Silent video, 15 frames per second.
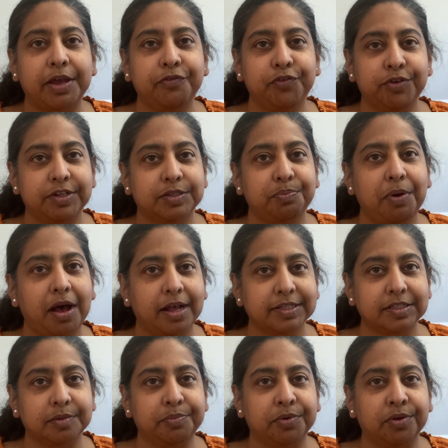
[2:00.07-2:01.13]
food as
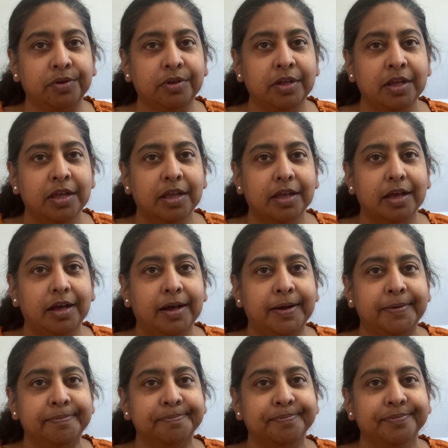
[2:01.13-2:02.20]
possible,
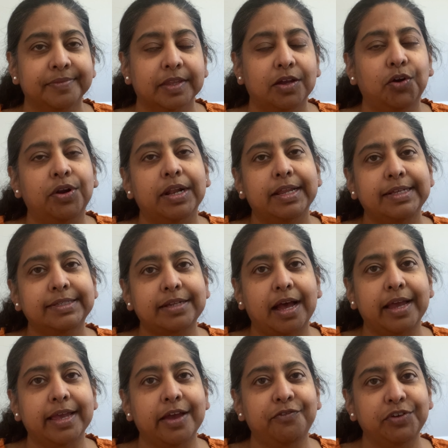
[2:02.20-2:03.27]
or at least
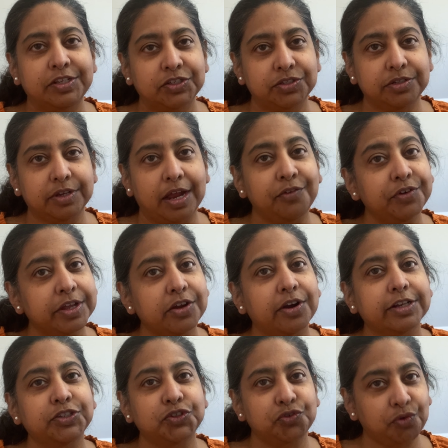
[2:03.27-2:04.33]
every year I
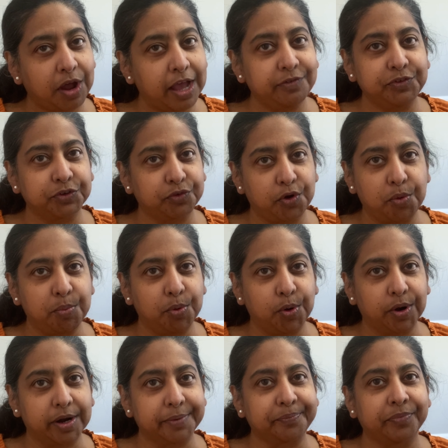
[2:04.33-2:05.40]
strive to grow
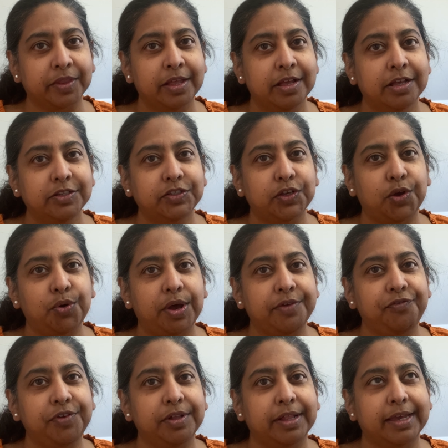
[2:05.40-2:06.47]
more. So I
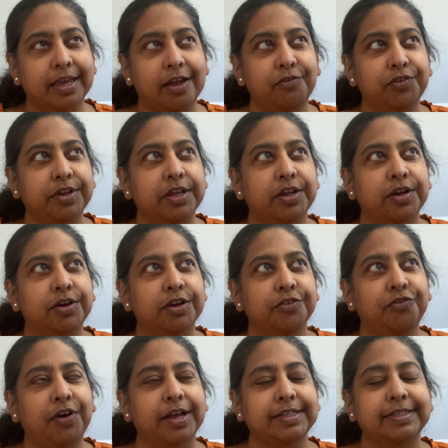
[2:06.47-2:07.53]
feel like every year
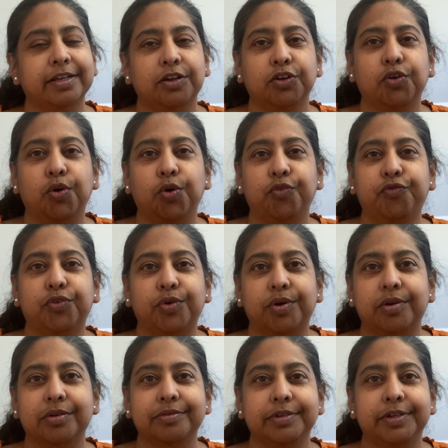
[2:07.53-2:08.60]
if I set a goal for,